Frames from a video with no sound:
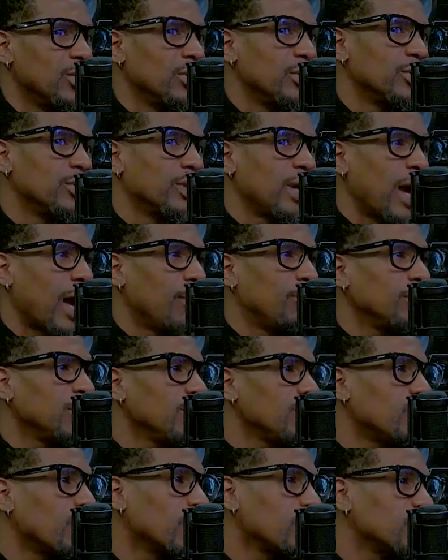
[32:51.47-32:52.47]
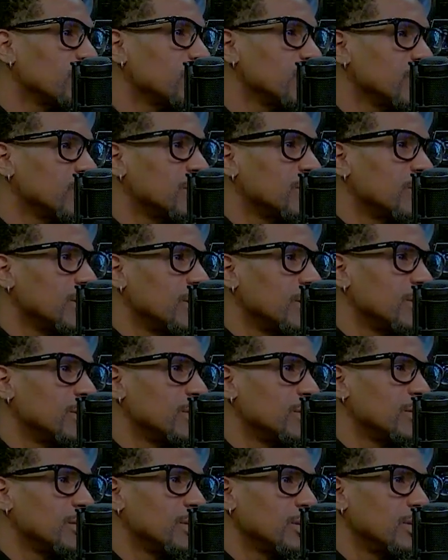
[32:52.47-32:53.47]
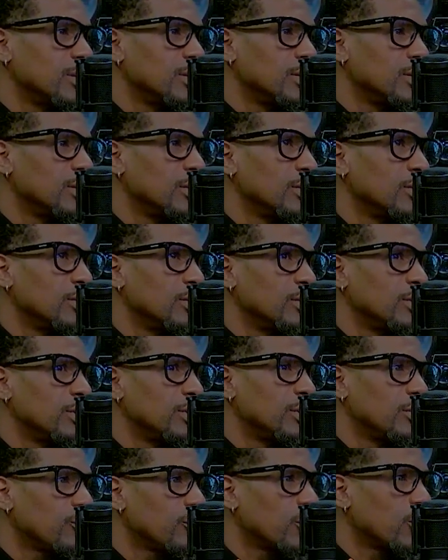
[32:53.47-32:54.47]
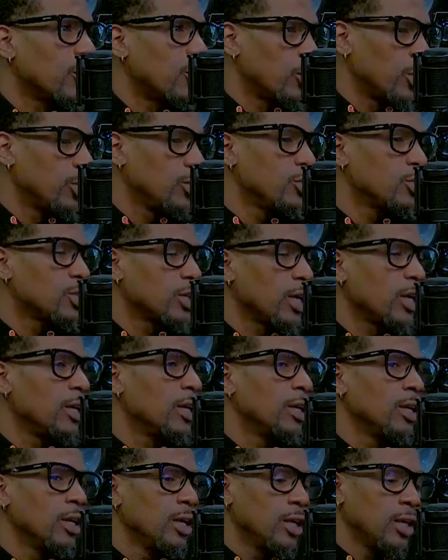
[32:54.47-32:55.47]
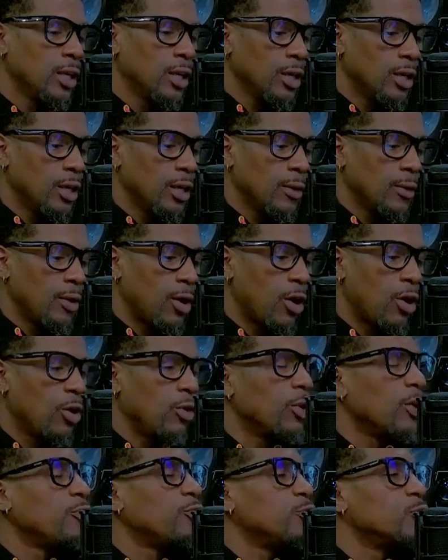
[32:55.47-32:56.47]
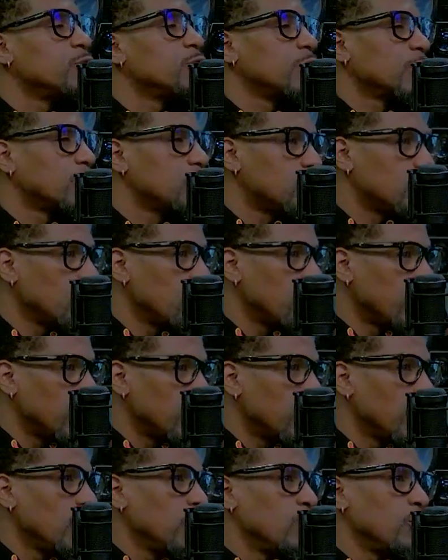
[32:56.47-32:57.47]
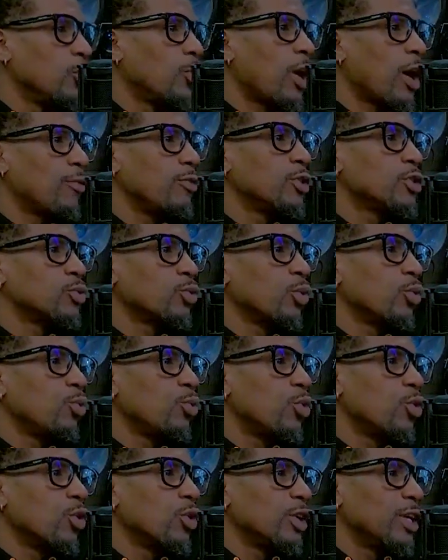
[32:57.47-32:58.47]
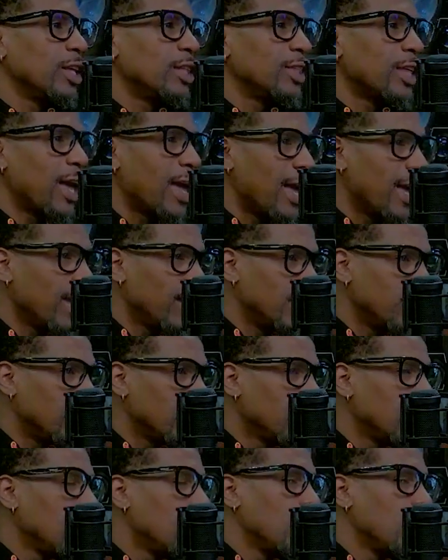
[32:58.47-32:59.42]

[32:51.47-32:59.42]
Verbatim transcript: Mm-hmm. I believe purpose is is difficult, and you say oh, if you stick to it, you'll have this reward in the end.